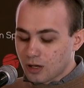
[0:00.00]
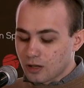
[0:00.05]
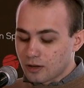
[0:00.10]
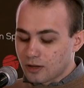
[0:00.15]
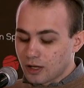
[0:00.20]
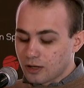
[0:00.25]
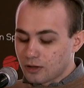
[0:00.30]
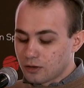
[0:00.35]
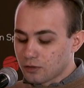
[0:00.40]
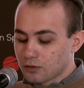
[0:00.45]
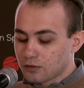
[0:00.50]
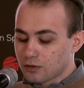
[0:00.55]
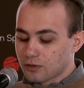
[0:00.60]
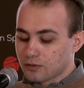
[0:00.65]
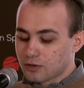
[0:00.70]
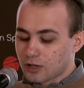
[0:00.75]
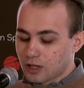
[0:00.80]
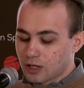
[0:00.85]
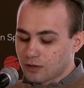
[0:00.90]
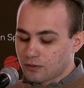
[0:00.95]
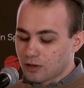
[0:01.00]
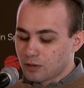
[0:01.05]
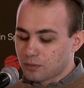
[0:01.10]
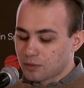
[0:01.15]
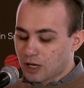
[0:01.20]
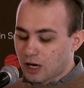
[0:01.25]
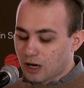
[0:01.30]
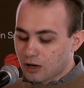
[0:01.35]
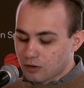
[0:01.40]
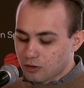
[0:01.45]
The use of the
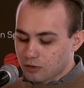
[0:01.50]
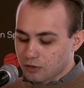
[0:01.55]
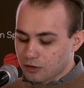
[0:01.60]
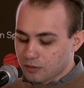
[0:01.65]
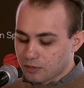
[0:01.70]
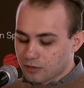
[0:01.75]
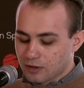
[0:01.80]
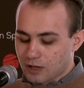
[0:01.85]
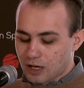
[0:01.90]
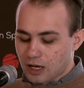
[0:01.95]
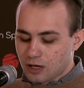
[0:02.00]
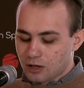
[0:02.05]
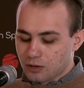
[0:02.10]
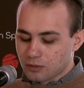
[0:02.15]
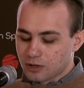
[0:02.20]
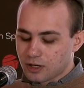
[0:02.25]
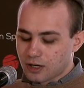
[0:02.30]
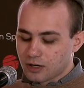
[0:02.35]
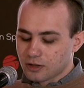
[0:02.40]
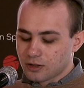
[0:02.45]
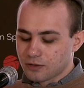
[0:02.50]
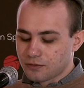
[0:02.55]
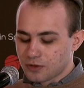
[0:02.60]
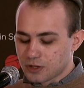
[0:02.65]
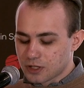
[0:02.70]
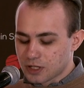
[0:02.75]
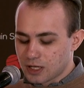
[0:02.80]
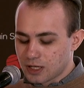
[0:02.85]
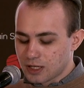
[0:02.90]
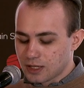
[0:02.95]
developed algorithms allow the
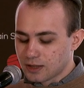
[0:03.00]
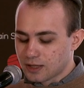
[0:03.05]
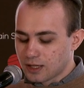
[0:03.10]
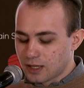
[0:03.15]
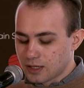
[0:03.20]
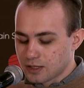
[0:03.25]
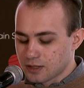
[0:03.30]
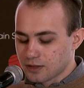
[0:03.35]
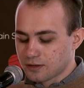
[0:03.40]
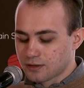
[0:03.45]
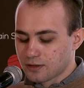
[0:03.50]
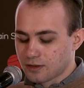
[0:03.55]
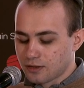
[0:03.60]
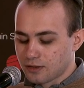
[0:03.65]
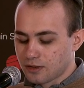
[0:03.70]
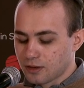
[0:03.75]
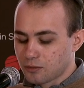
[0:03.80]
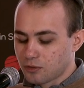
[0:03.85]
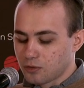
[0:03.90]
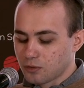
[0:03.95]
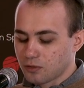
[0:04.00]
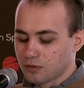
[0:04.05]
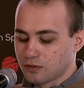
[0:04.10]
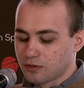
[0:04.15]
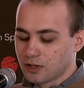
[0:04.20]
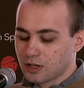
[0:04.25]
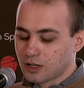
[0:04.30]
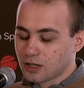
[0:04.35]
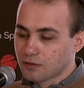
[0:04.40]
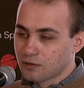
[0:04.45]
artificial intelligence system to
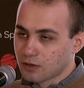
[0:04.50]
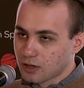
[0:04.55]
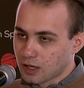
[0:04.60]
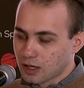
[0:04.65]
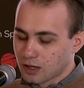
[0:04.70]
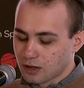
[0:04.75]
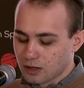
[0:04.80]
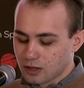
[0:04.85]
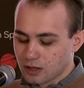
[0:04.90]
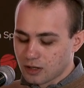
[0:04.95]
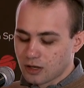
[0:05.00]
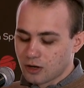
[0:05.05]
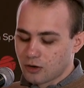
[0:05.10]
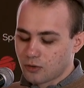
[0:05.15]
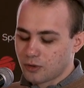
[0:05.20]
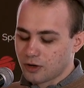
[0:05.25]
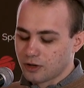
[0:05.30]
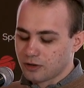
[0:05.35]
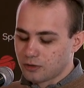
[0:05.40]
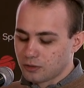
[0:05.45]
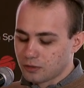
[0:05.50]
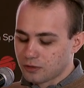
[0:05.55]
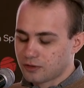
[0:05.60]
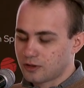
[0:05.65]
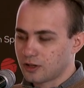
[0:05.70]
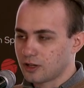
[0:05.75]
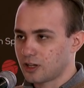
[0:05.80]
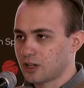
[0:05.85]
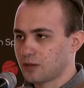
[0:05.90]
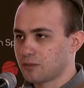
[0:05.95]
significantly reduce
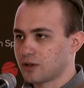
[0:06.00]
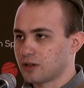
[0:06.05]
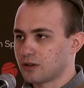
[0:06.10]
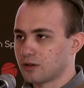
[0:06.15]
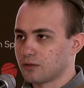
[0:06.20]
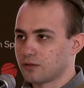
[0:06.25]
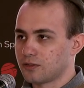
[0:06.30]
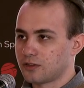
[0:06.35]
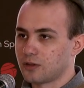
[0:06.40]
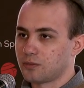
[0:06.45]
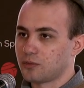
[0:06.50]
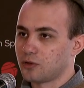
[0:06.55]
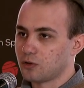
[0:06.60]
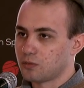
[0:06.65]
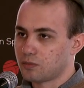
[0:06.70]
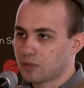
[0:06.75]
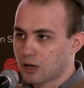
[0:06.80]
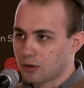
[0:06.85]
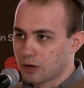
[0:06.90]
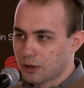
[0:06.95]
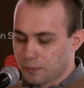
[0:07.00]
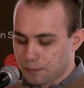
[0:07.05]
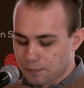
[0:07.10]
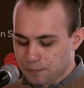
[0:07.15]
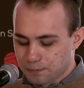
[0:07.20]
the demand of CPU power.